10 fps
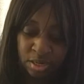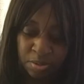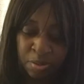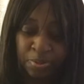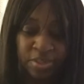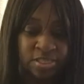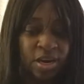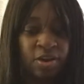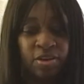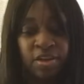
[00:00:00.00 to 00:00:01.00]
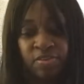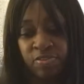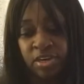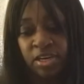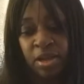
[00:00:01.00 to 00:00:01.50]
a place called
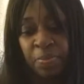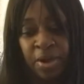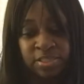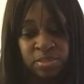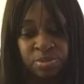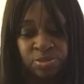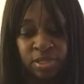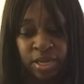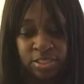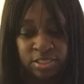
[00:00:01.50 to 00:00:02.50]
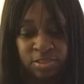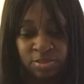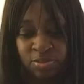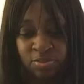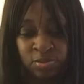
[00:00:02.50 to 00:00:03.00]
Every Possible Gadget,
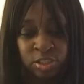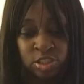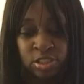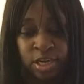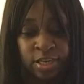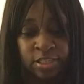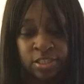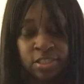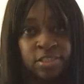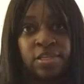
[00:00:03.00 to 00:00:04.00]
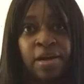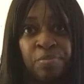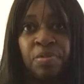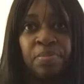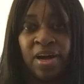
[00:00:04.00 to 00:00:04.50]
which is not good because I
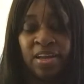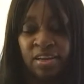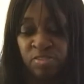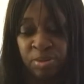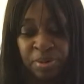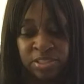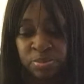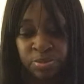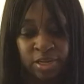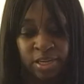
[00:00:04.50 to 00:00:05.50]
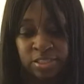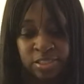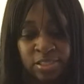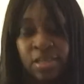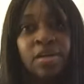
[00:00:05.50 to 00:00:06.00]
will buy every possible
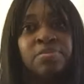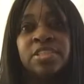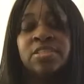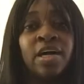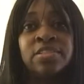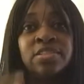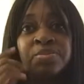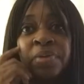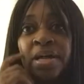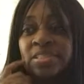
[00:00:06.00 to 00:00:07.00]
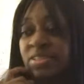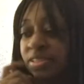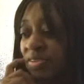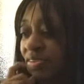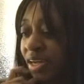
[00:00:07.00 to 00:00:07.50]
gadget. Y'all, I just buy
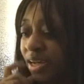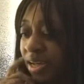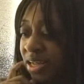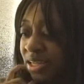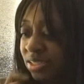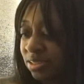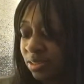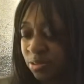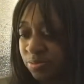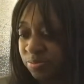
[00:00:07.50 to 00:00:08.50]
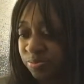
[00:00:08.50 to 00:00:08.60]
stuff. So